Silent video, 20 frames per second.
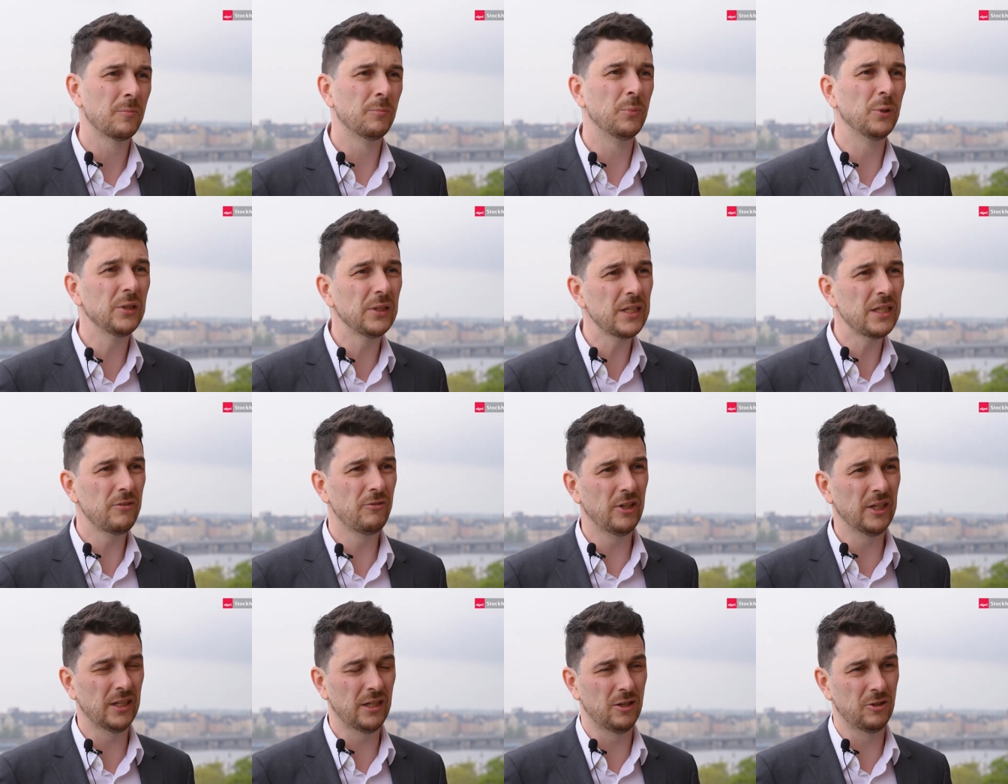
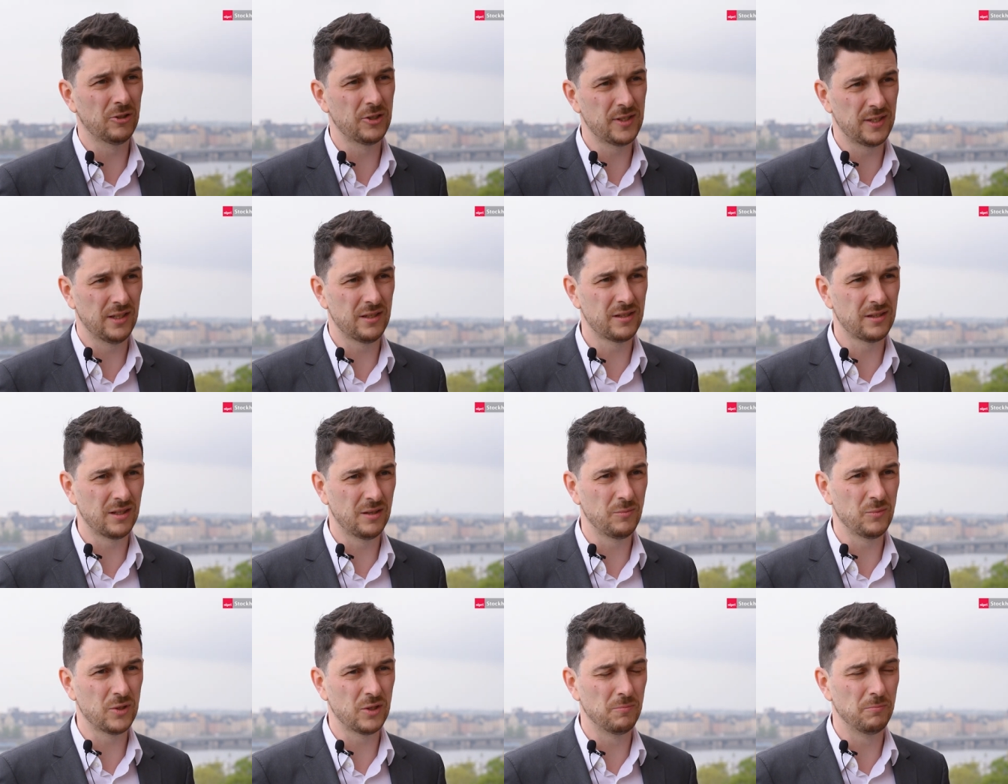believing in our
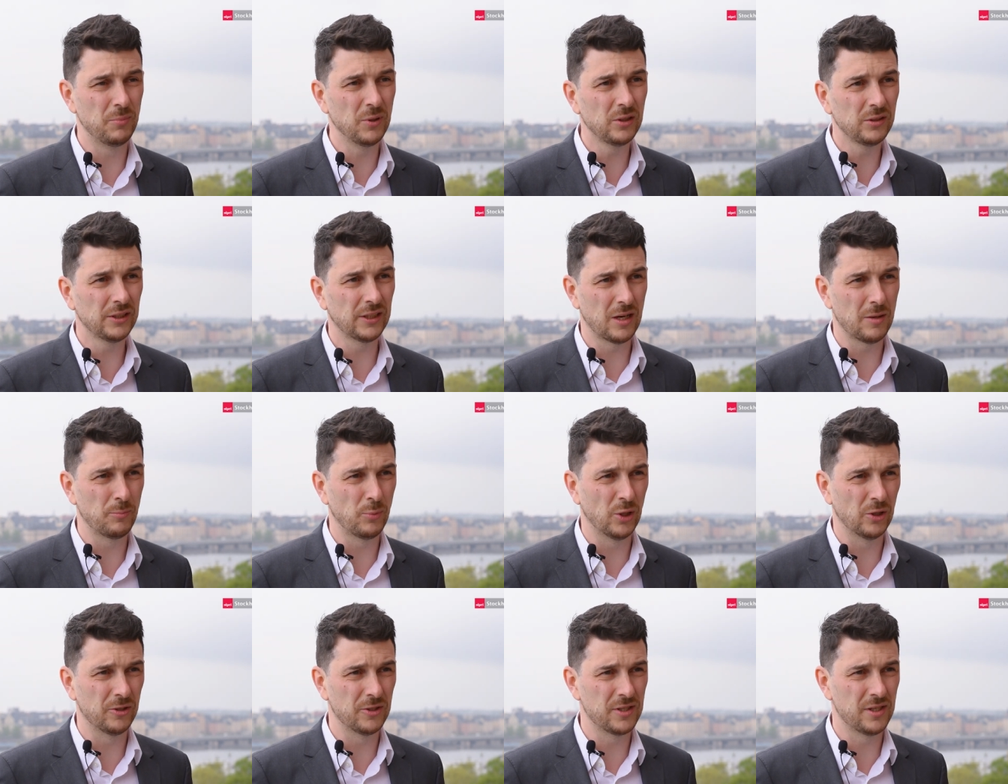systems and building
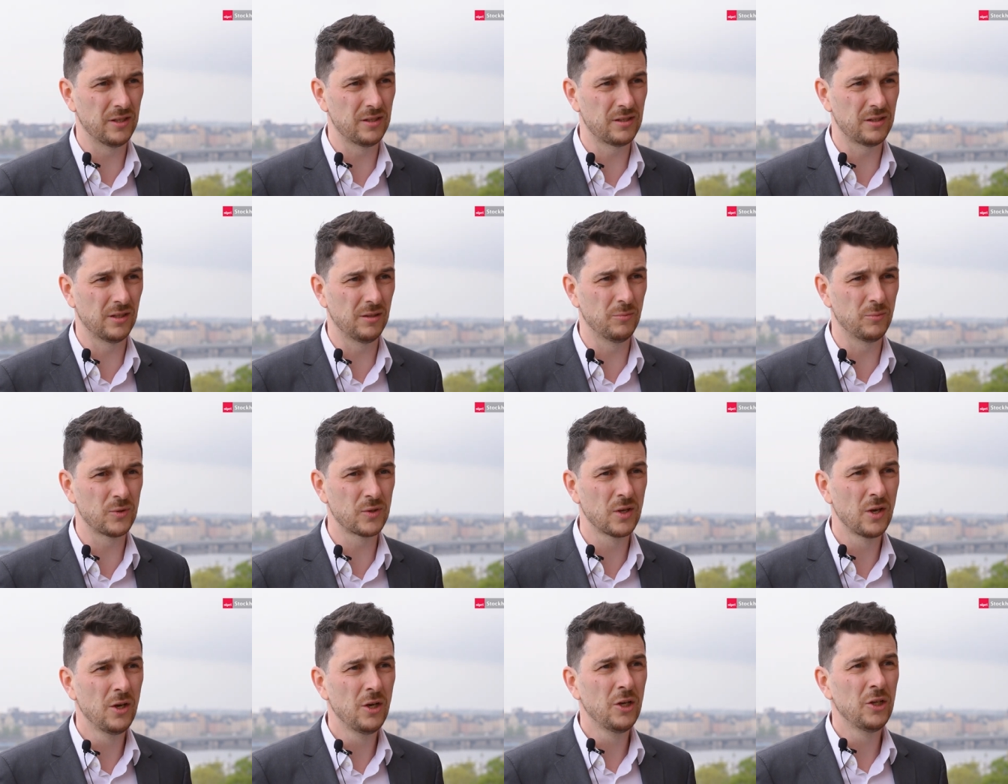up our
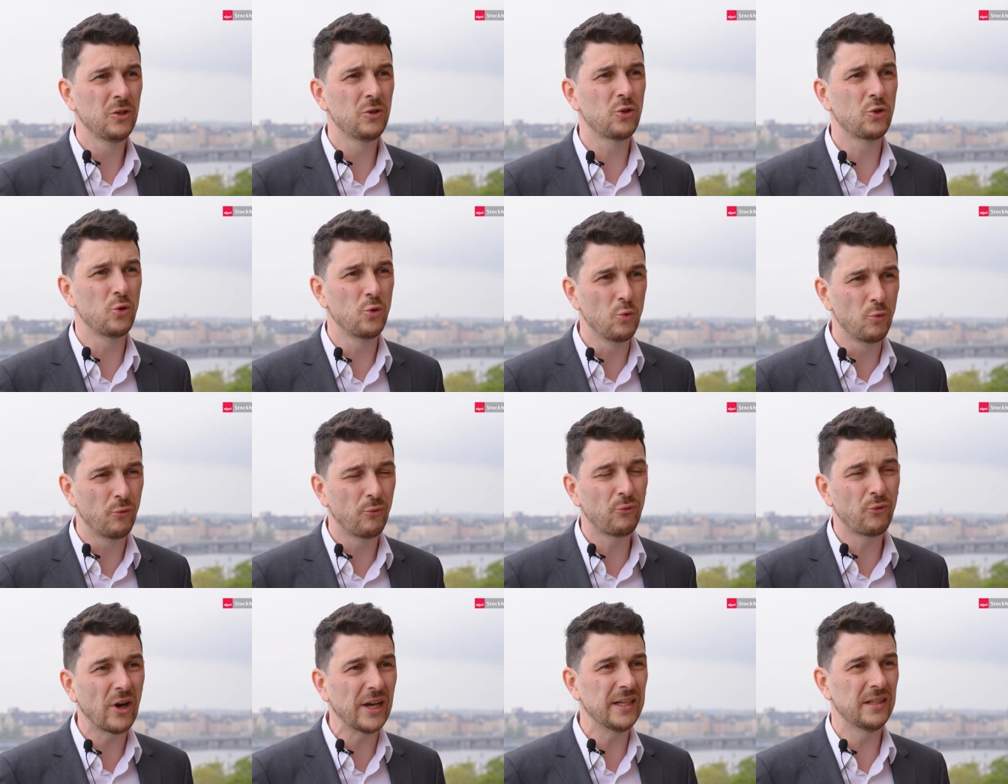systems to
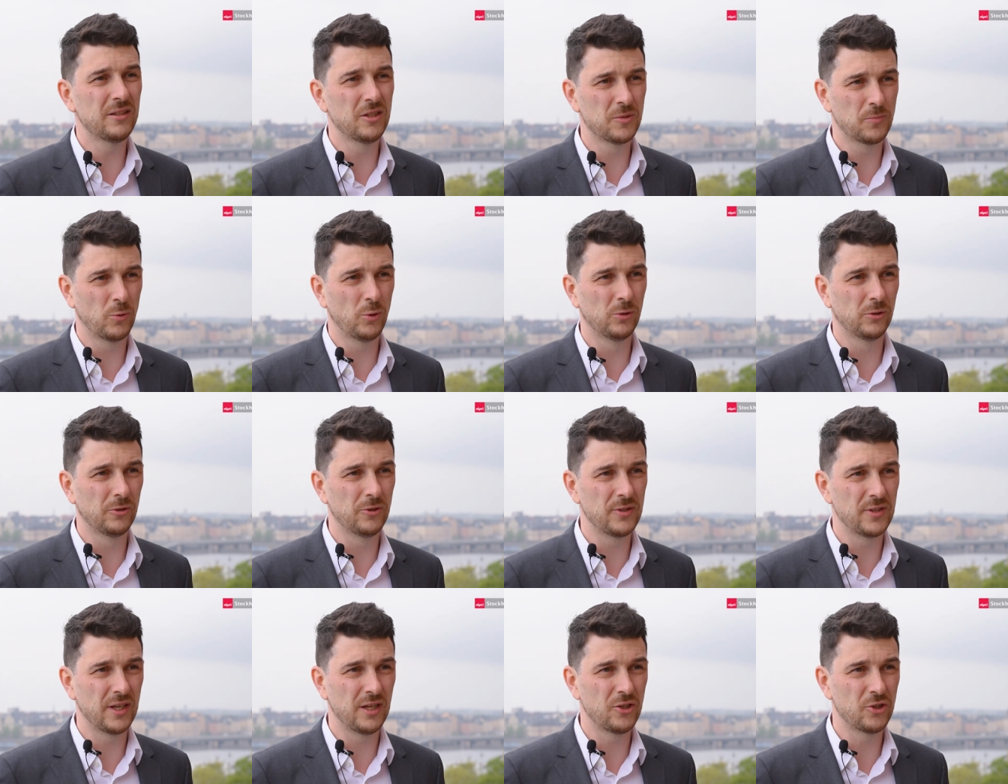fight this
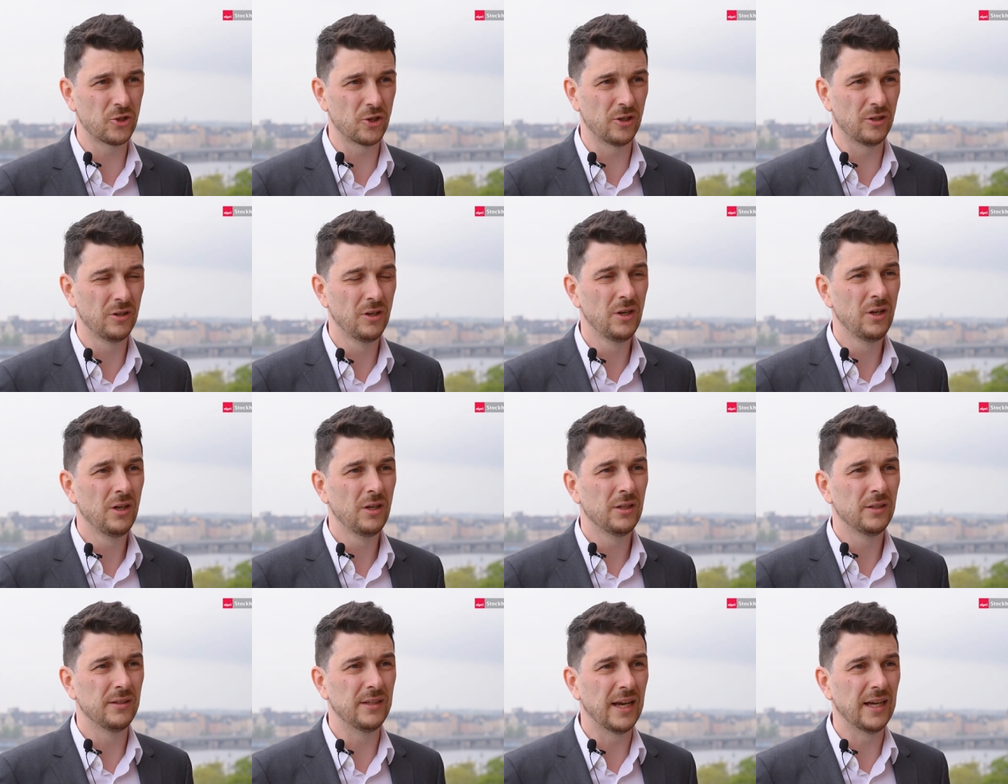polarization
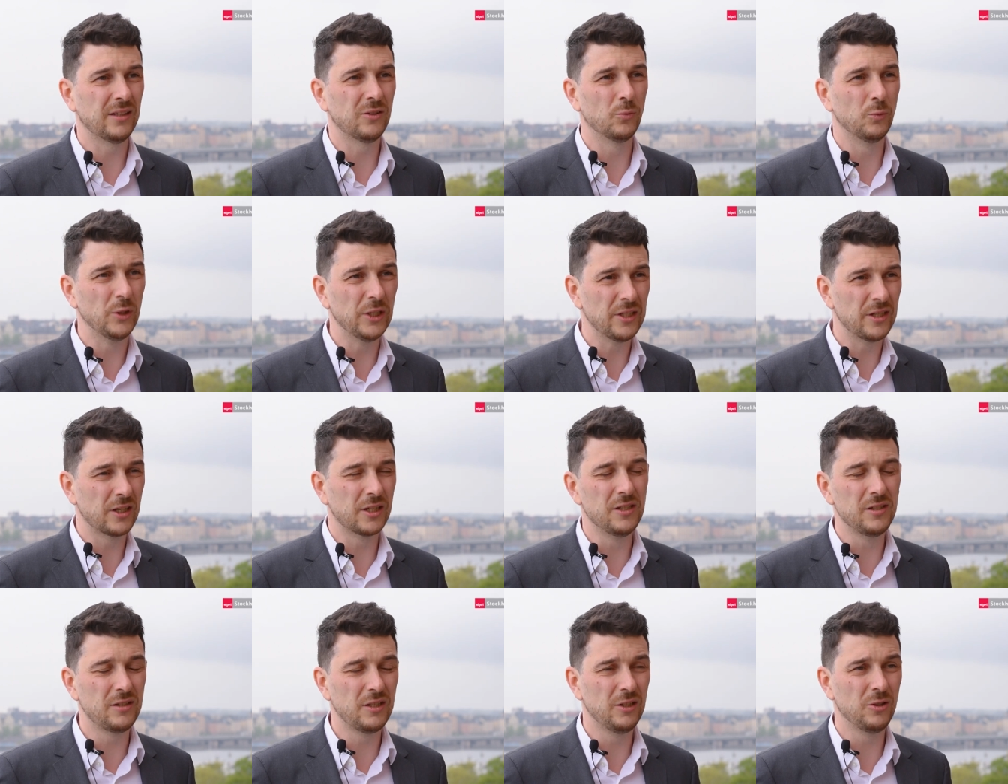that we
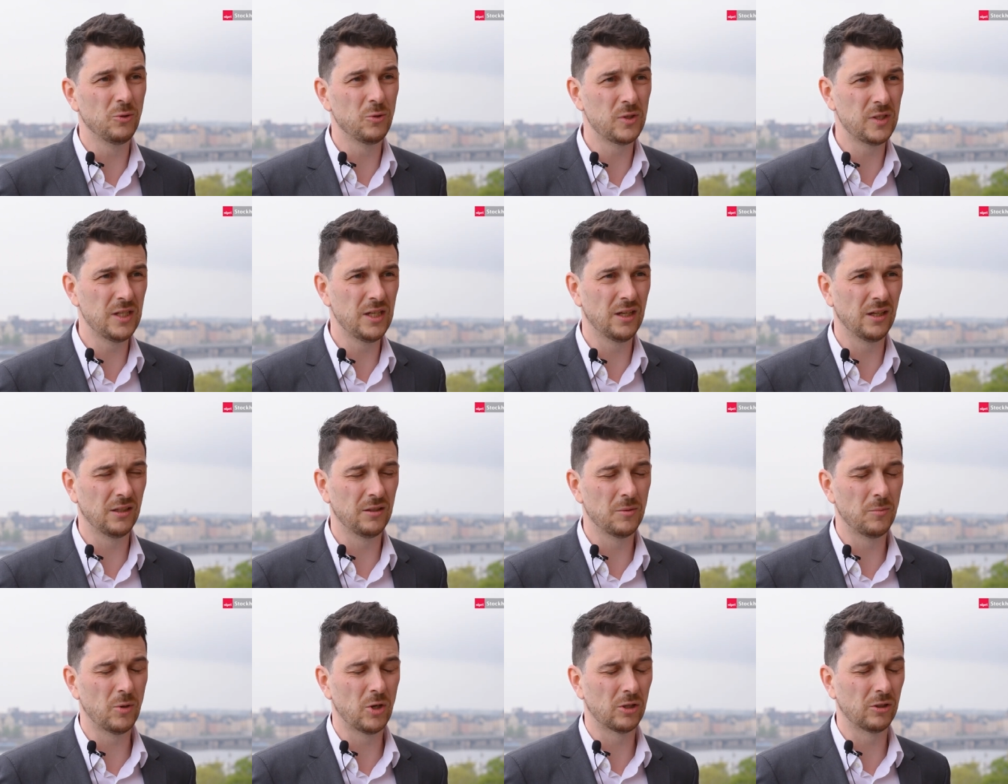continue seeing
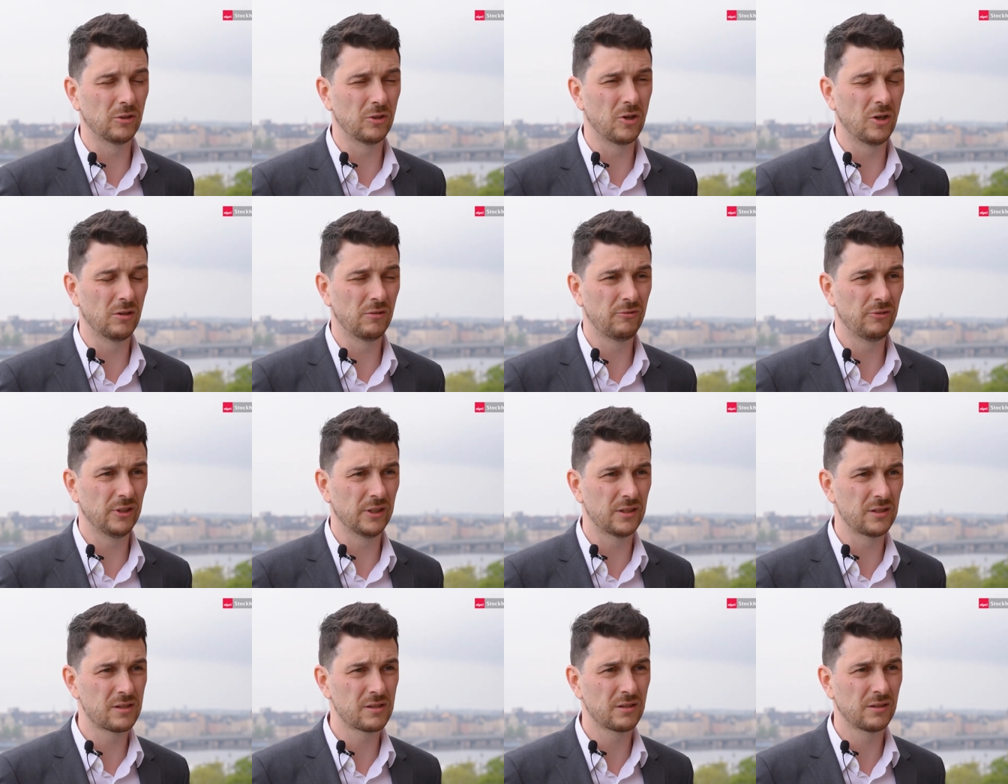in the modern
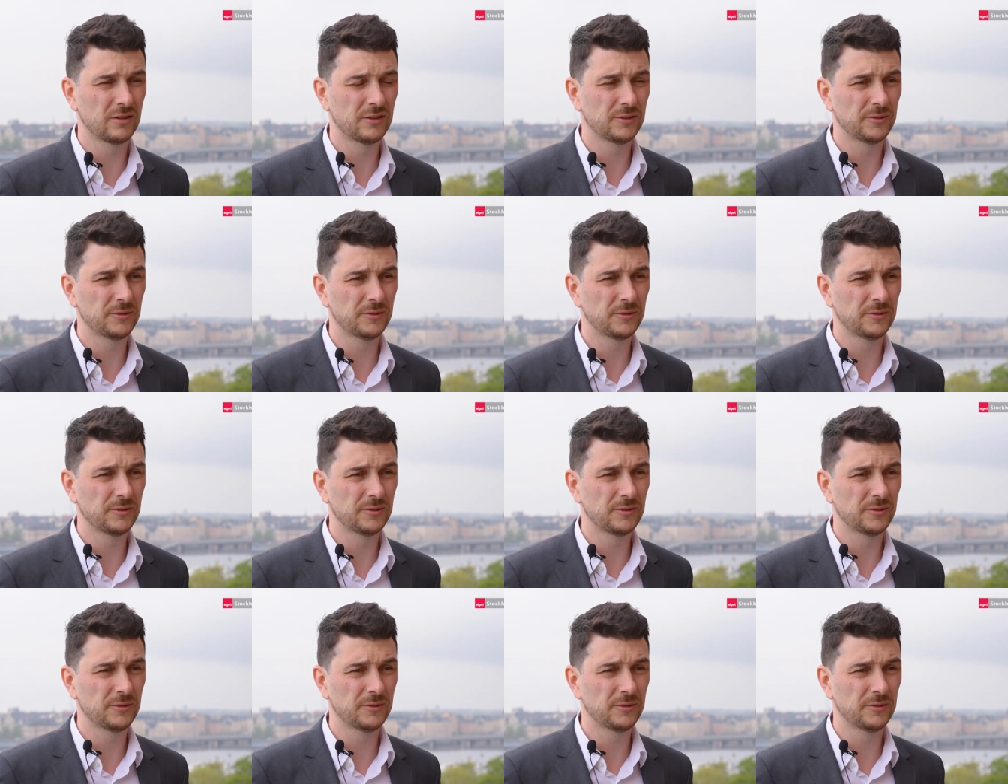conflicts.